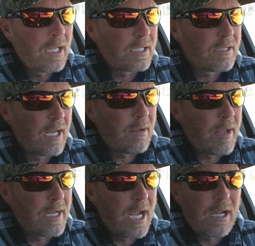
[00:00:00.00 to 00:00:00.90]
Like I
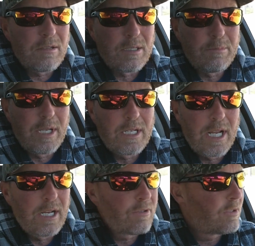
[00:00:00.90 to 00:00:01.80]
said, I'm heading
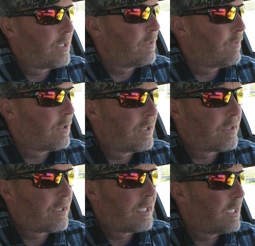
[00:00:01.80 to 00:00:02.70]
to Anderson for
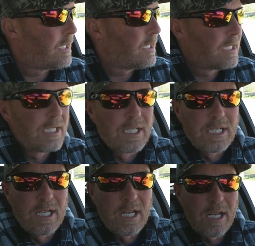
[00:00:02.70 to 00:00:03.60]
this
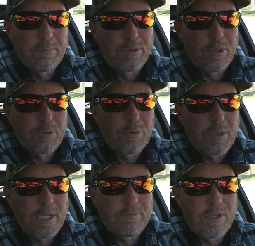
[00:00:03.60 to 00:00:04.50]
episode
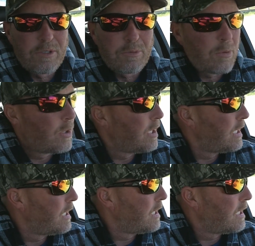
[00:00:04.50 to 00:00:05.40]
3 of the
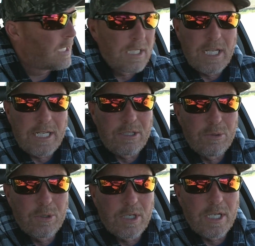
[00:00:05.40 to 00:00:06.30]
Swollen Lake
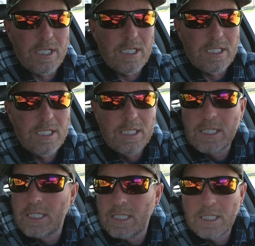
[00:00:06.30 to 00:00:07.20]
tour, and
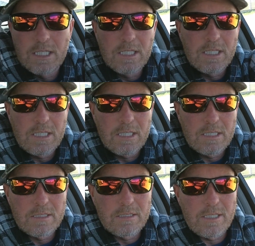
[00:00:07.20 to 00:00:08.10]

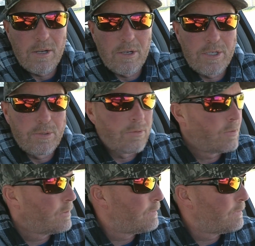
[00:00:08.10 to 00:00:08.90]
I'll see how I do.